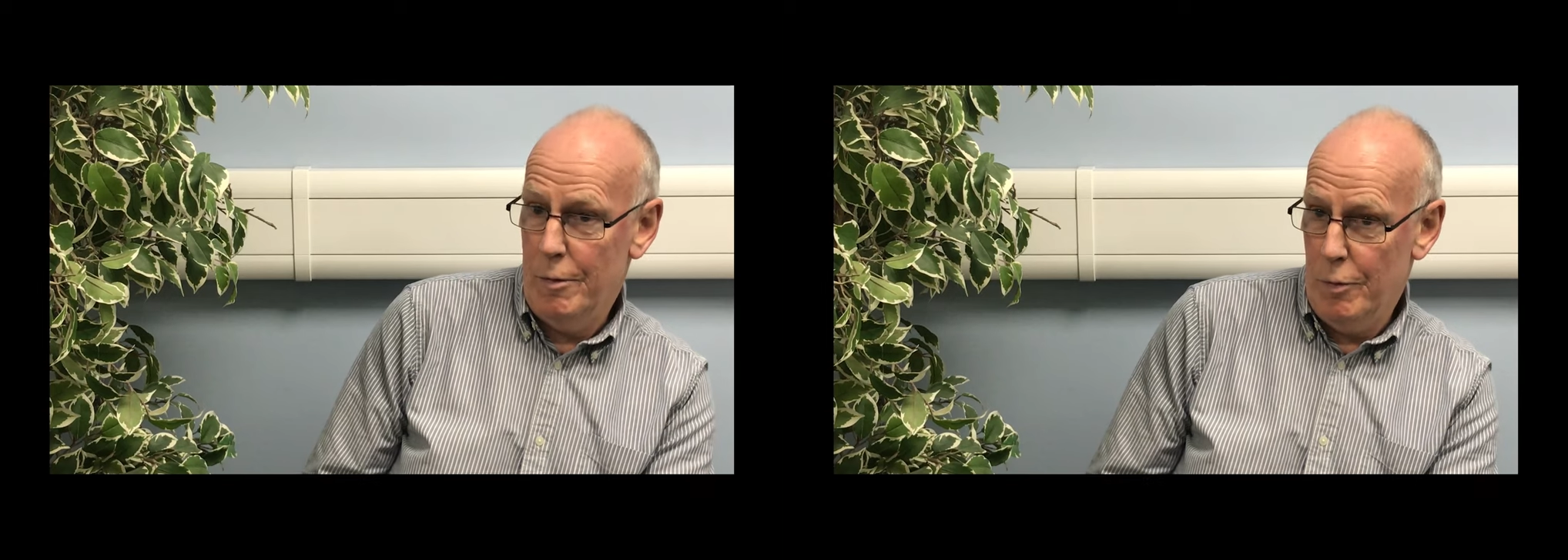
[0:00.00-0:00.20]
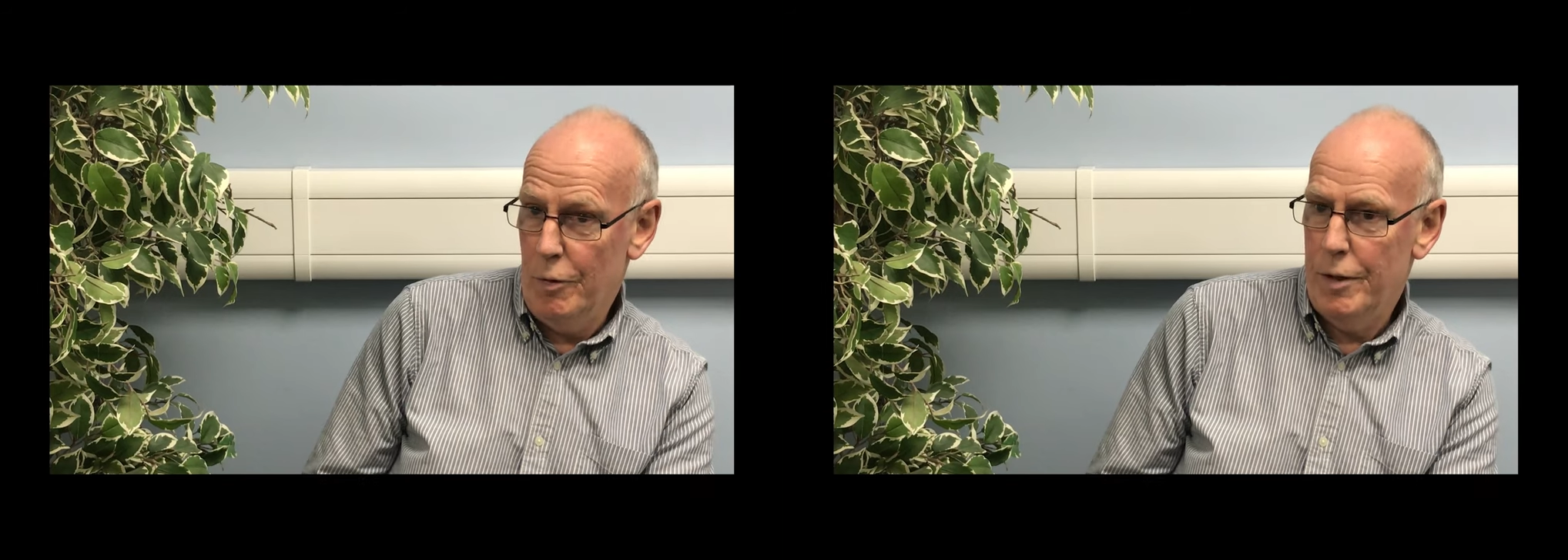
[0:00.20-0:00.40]

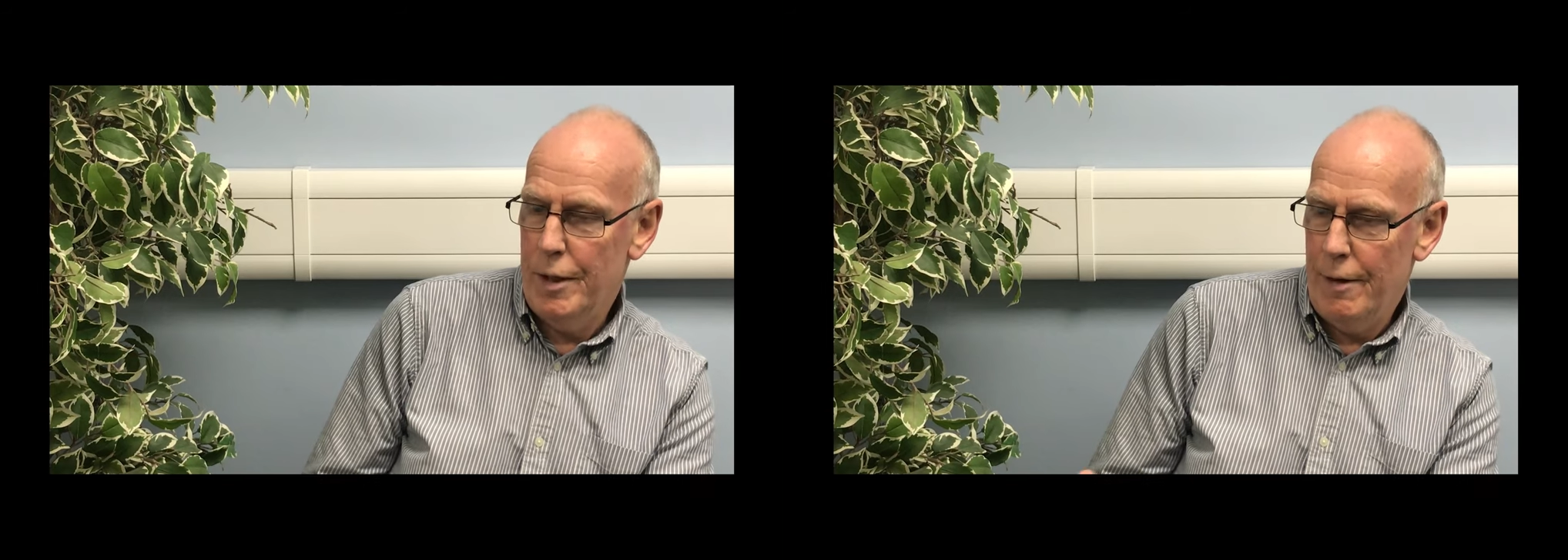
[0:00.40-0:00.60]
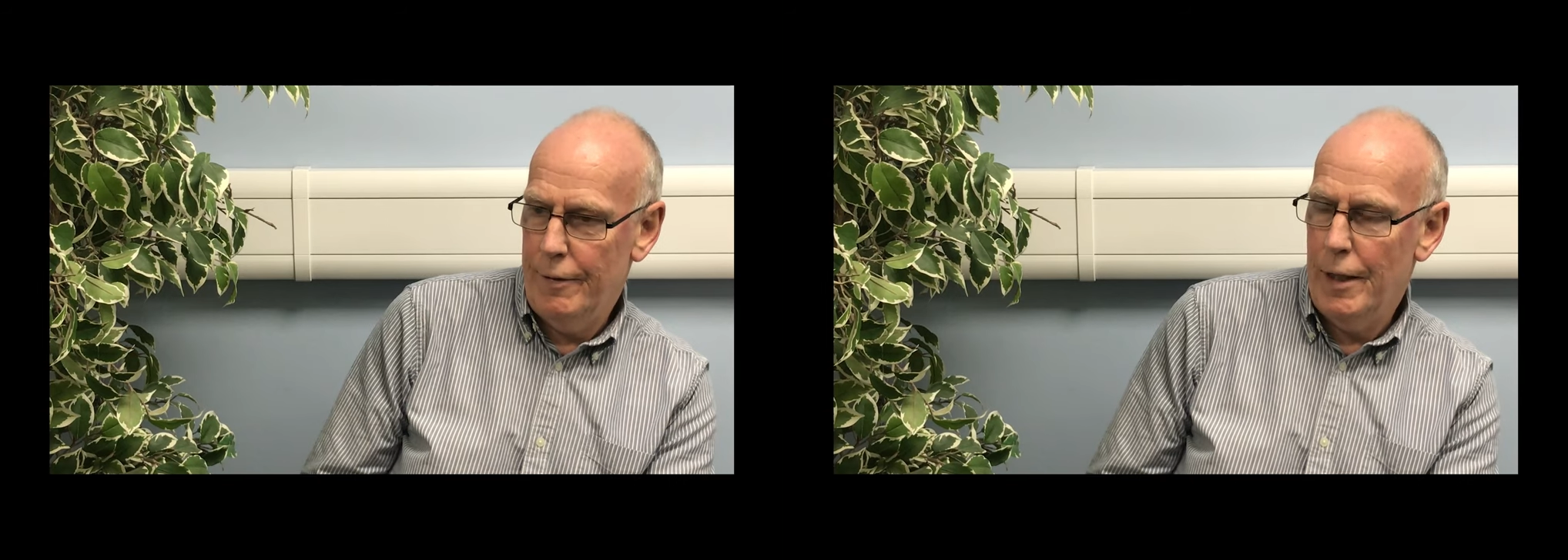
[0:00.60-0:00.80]
support
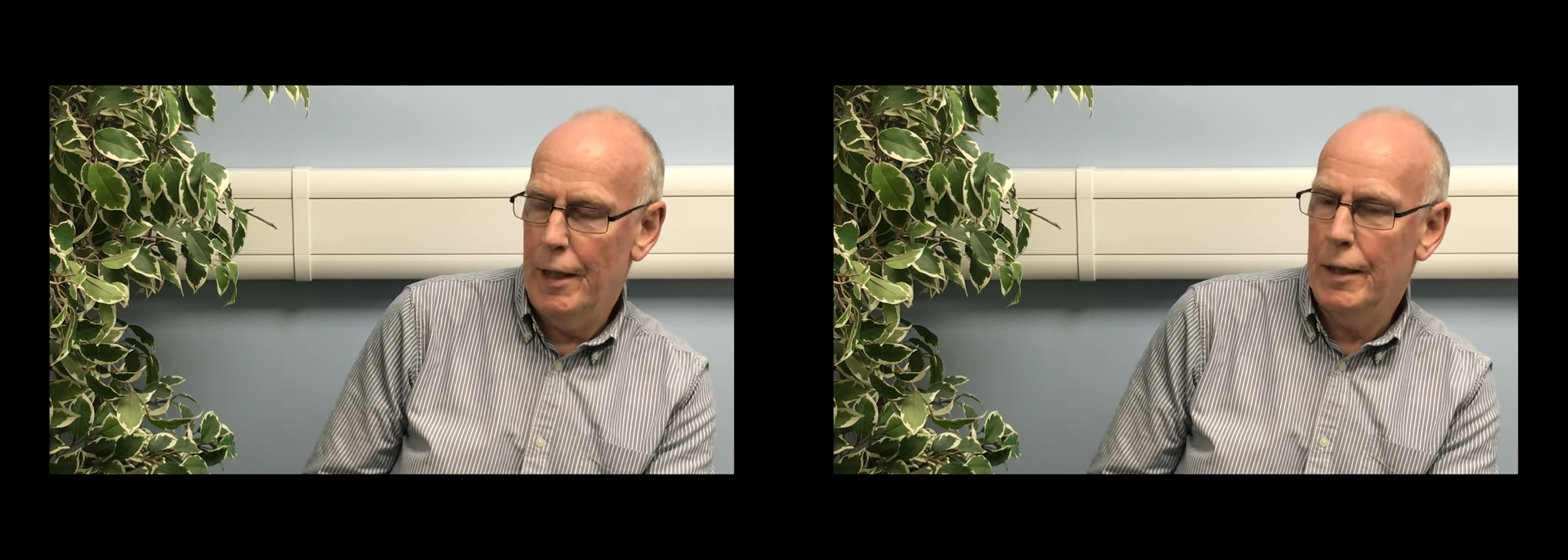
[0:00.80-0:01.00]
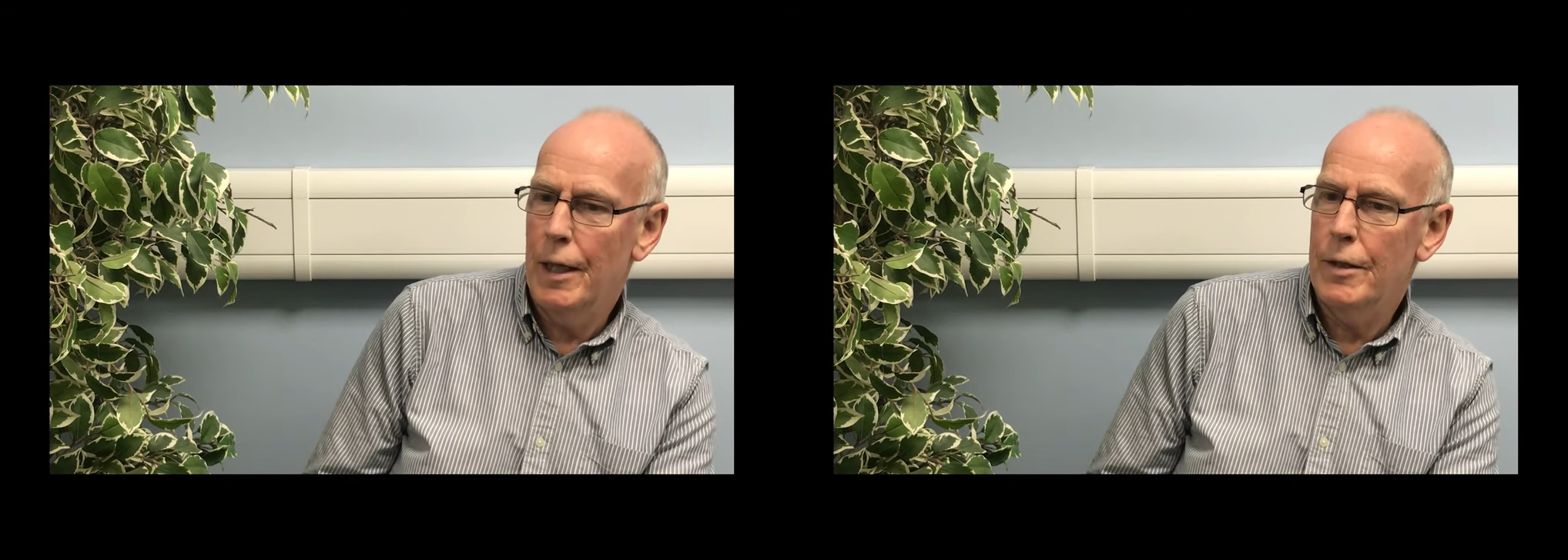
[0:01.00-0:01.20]
staff
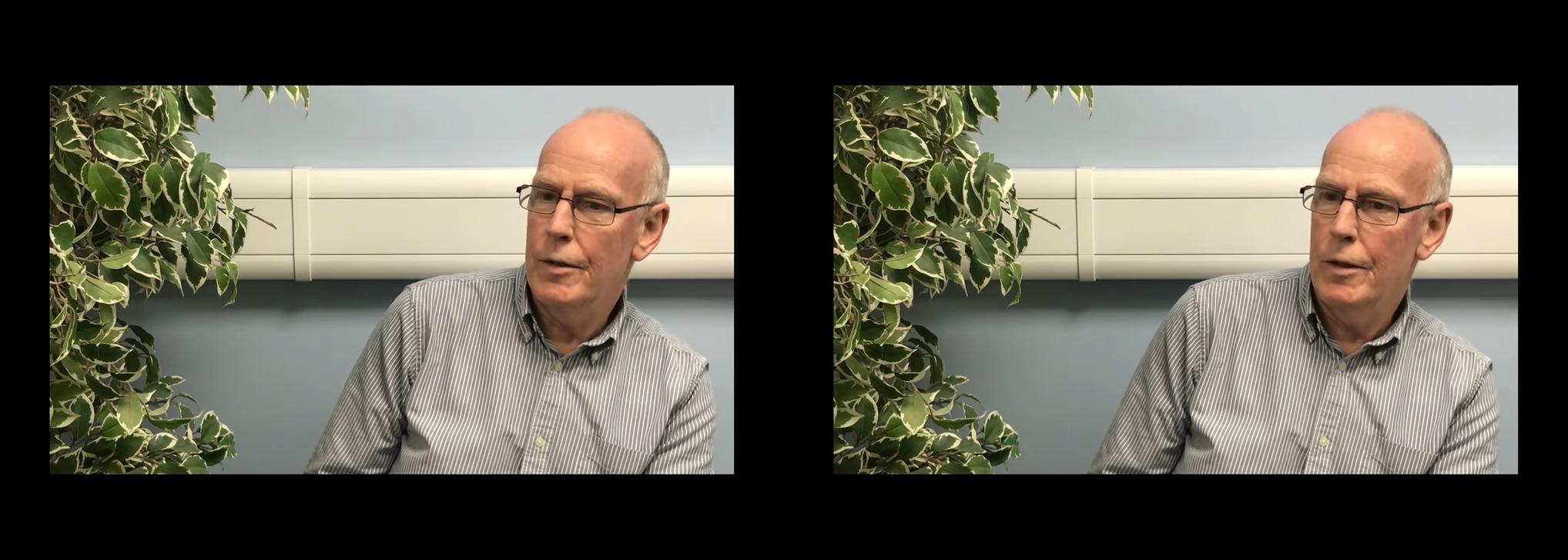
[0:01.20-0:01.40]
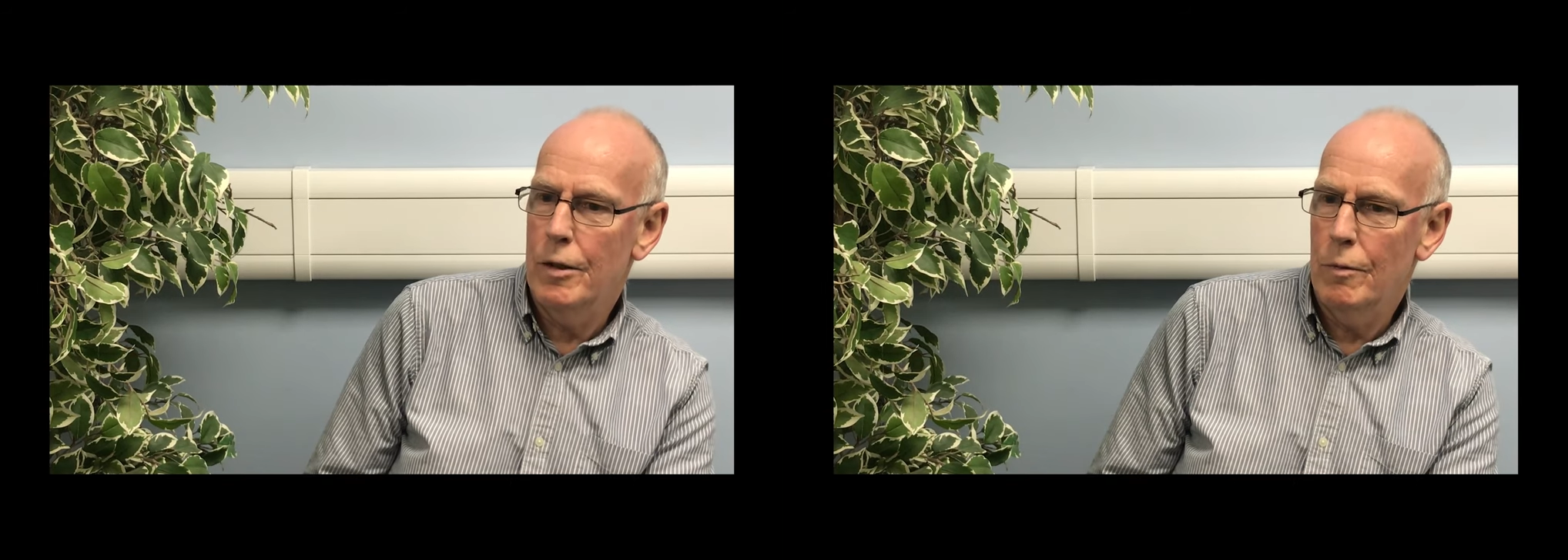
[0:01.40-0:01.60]
get in that
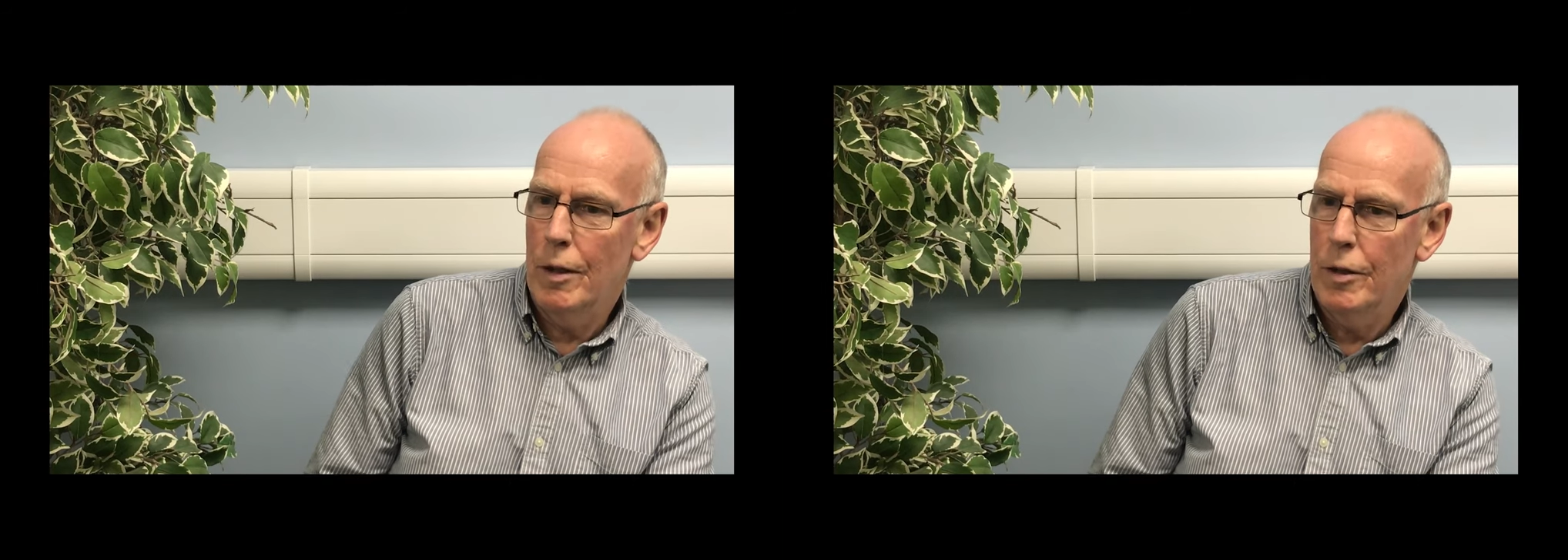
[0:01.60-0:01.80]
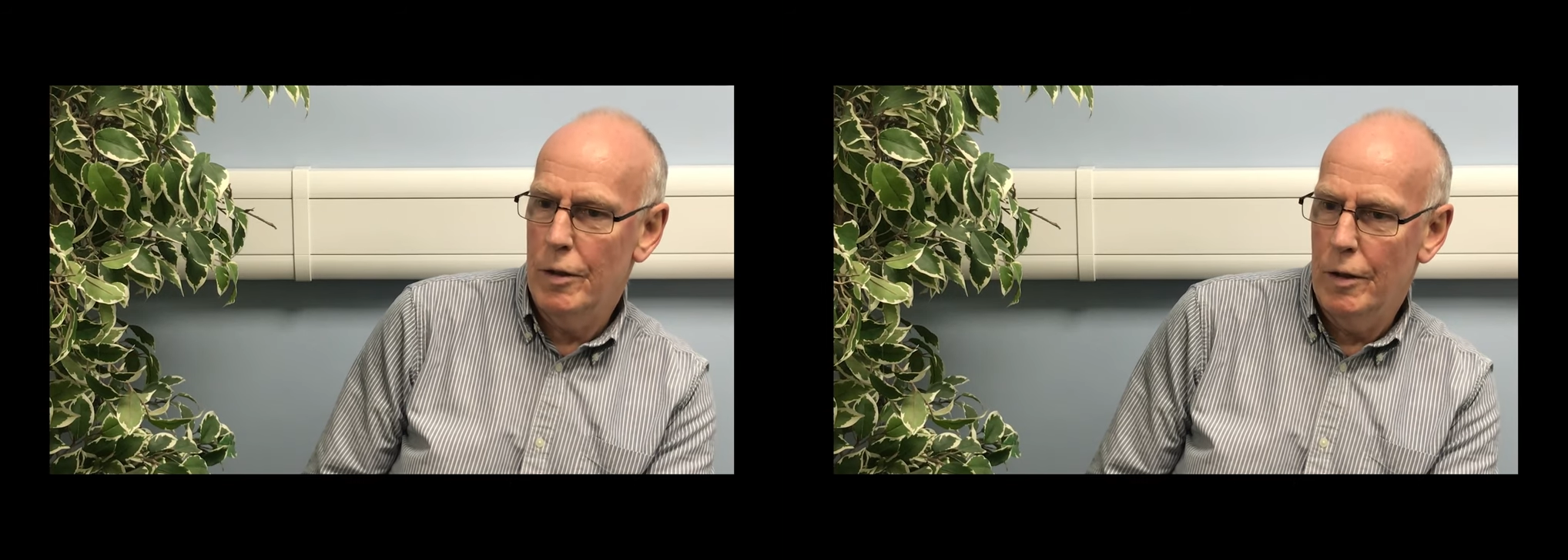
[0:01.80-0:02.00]

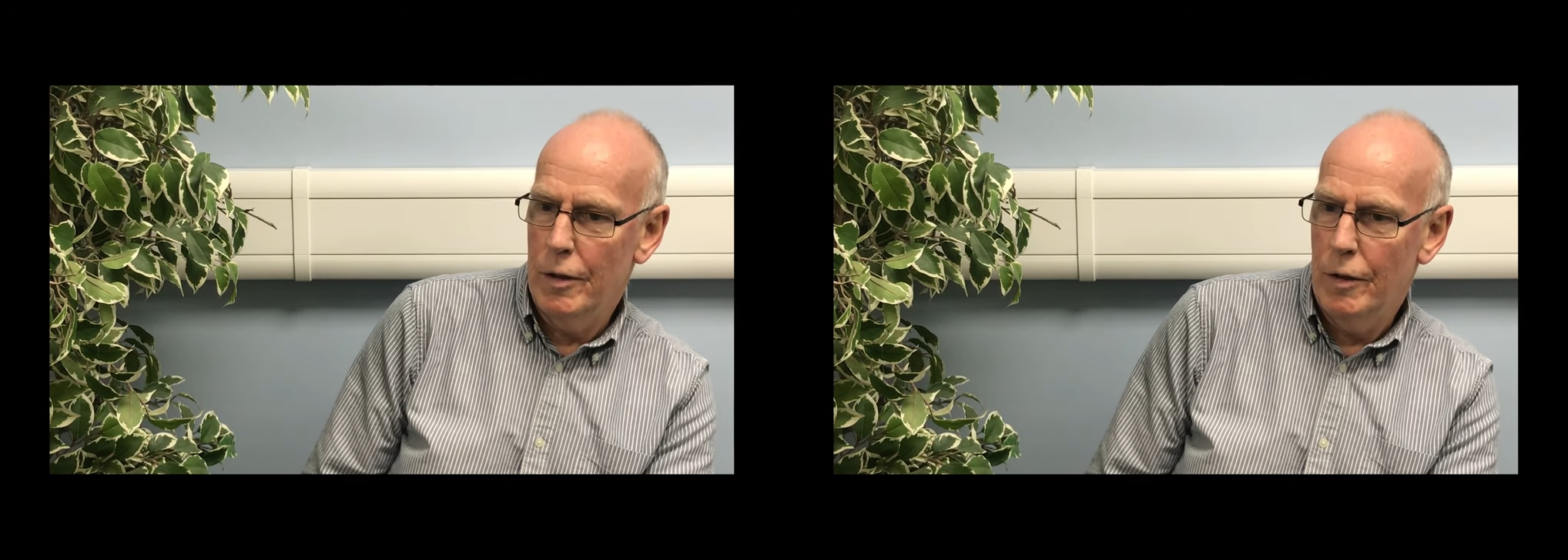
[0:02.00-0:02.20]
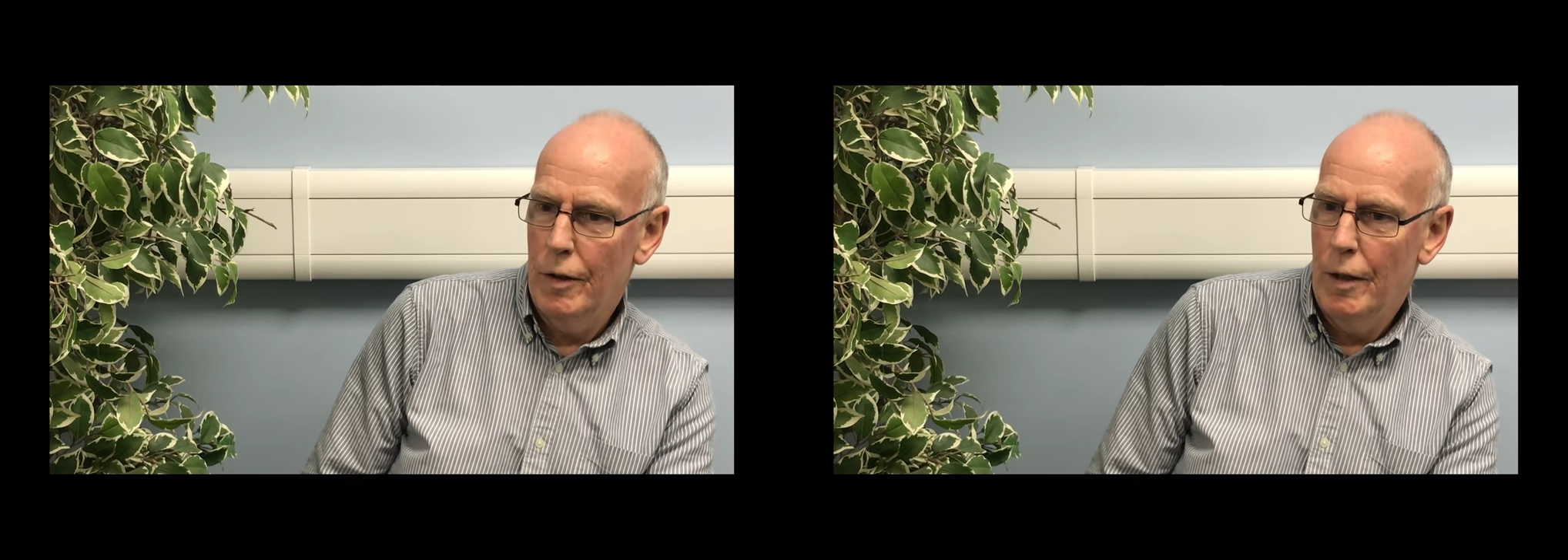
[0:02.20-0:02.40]
situation,